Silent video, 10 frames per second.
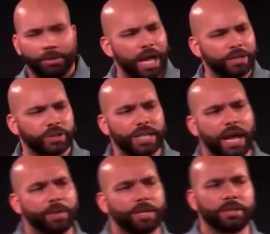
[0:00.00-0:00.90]
But not just
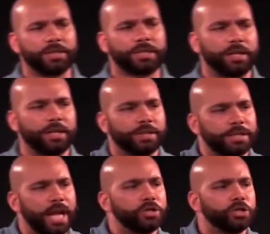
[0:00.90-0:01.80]
that, because let me tell you this,
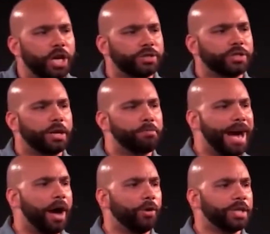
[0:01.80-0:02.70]
it's not just
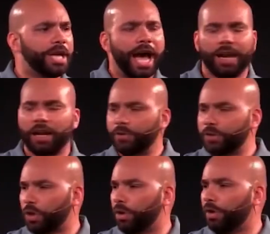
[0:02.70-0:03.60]
about, I love the
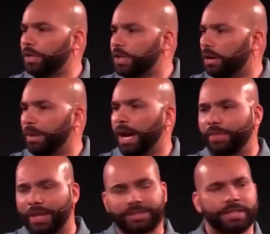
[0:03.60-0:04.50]
story of the young
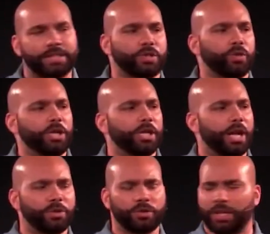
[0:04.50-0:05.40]
man, that
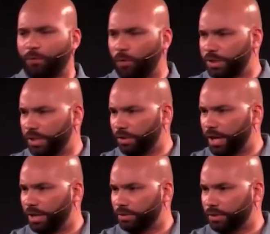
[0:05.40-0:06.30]
6'3", you said 14,
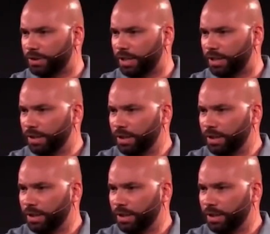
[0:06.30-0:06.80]
right? That's what you said?